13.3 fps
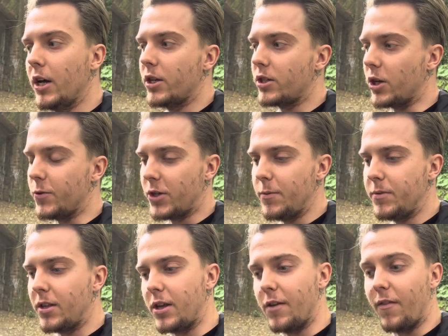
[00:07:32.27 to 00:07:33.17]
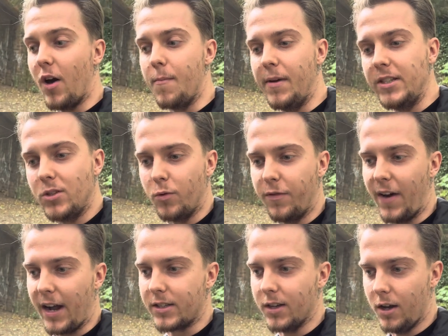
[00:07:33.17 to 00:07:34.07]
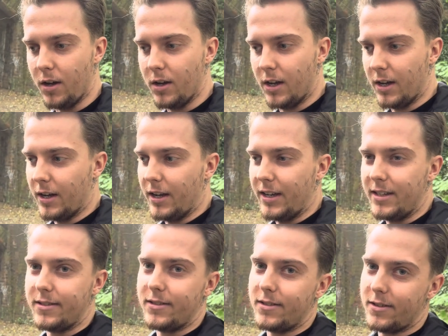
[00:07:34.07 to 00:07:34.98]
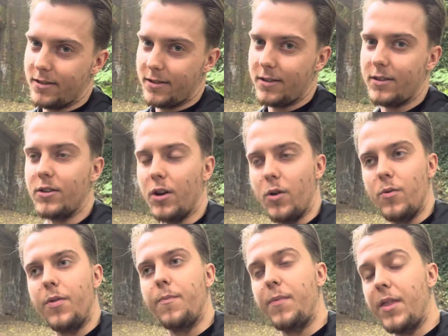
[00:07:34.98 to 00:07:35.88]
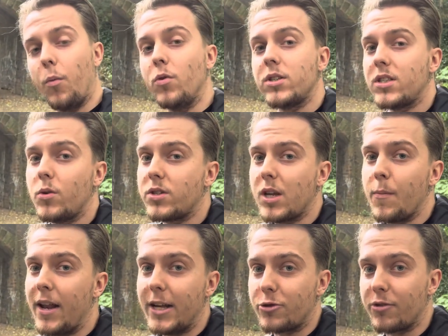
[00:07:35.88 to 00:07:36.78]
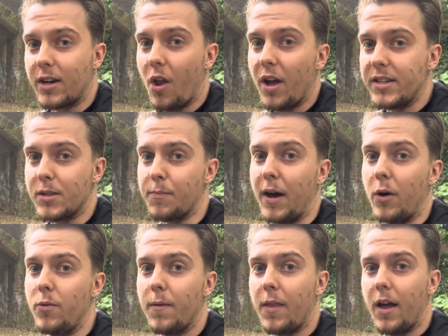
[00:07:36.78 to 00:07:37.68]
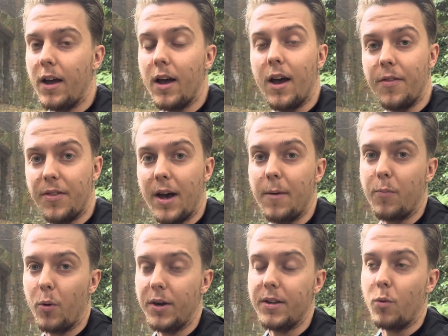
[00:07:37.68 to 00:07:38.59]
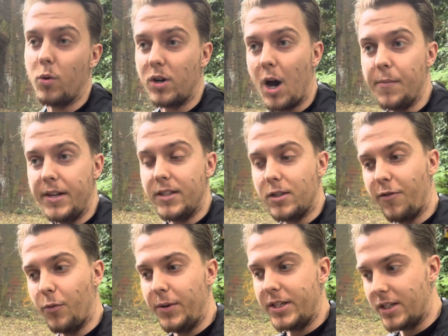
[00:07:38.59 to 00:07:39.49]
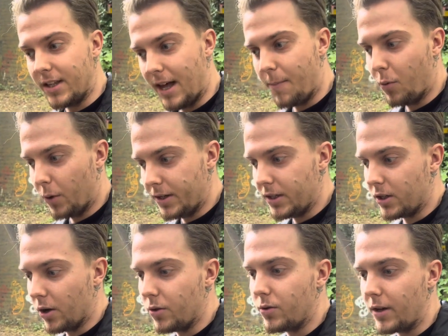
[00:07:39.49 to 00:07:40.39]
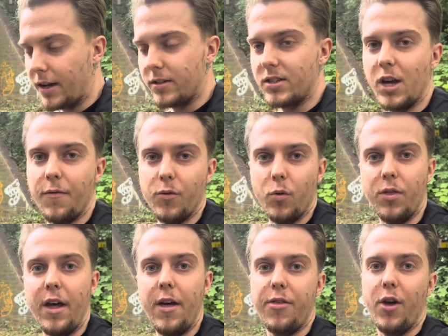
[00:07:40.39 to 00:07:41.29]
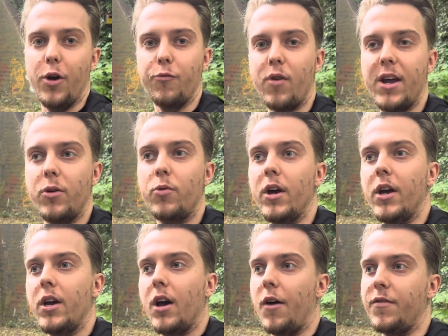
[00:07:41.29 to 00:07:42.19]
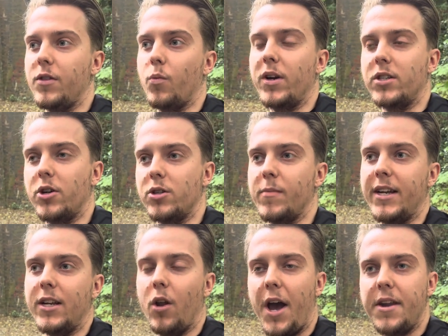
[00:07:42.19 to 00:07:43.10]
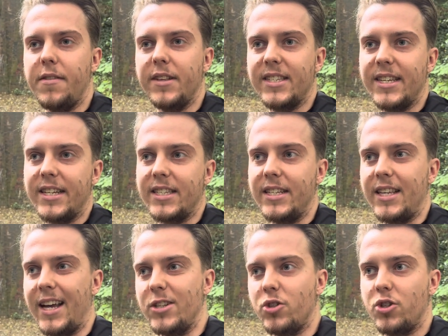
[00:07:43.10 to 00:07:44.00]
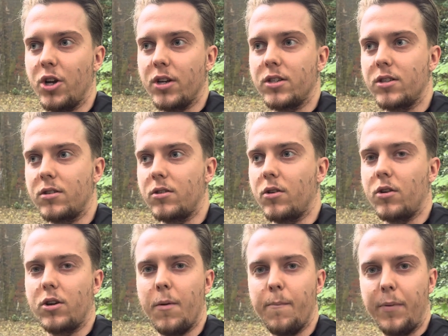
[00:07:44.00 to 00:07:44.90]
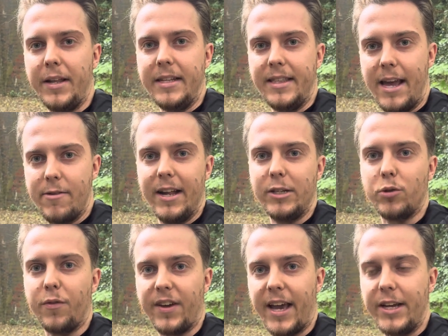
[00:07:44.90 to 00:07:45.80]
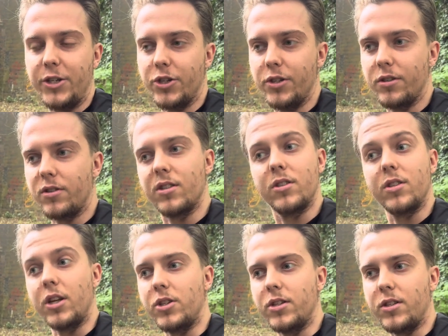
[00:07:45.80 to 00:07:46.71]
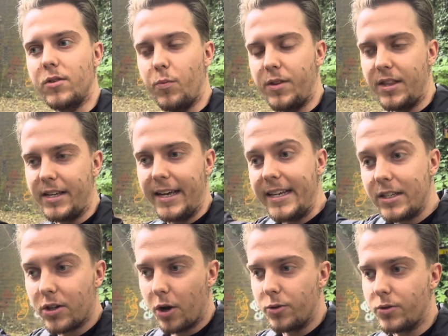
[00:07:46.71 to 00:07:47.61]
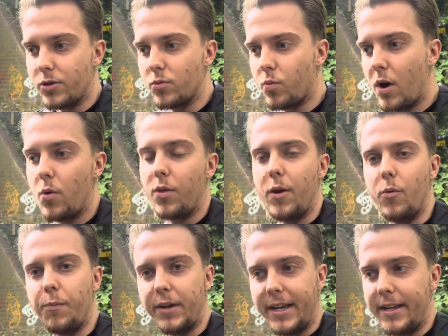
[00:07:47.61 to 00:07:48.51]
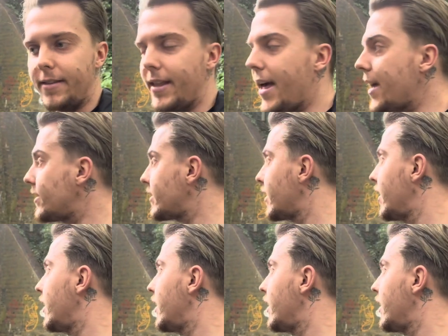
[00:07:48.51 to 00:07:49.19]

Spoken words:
So in terms of the environmental factor, you know, but there was still some electric lines about at that point, well, coming into fruition at that point. You know, you had Southern on their third rail. I think the West Coast Main Line in the 60s had just completed their electrification, such as with the East Coast as well. They were beginning theirs.